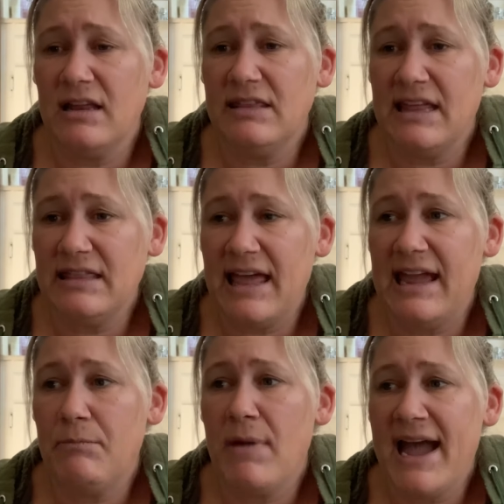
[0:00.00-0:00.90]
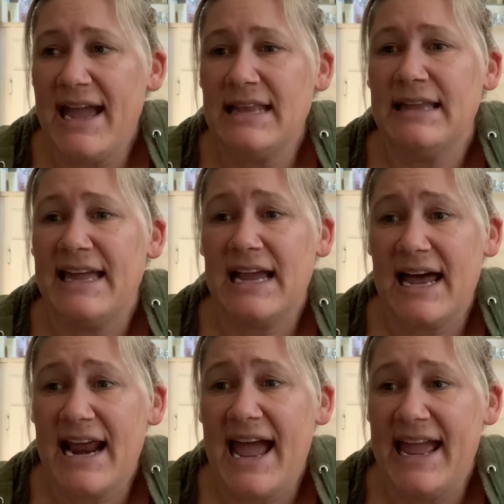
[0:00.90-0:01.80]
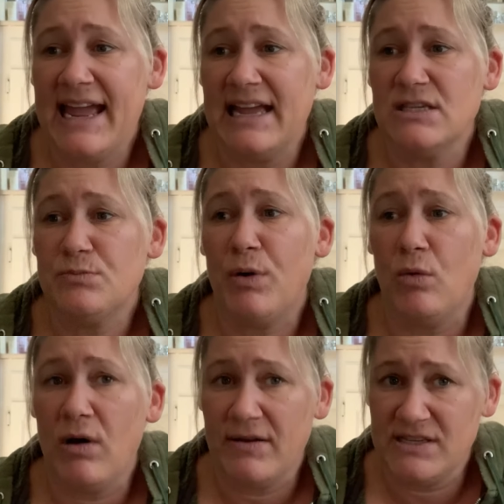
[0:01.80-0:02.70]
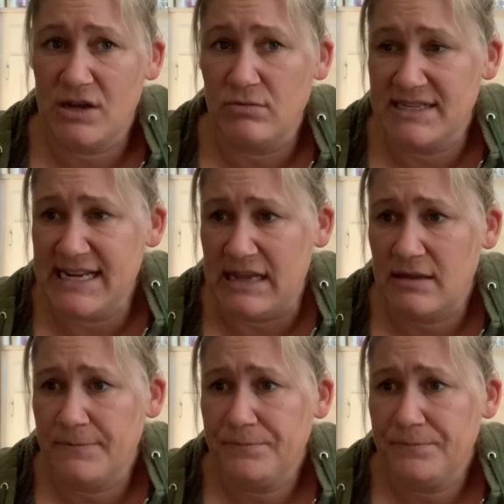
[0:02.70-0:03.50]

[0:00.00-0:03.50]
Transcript: that they might let Cut-Eye Higgins pull one of his own teeth.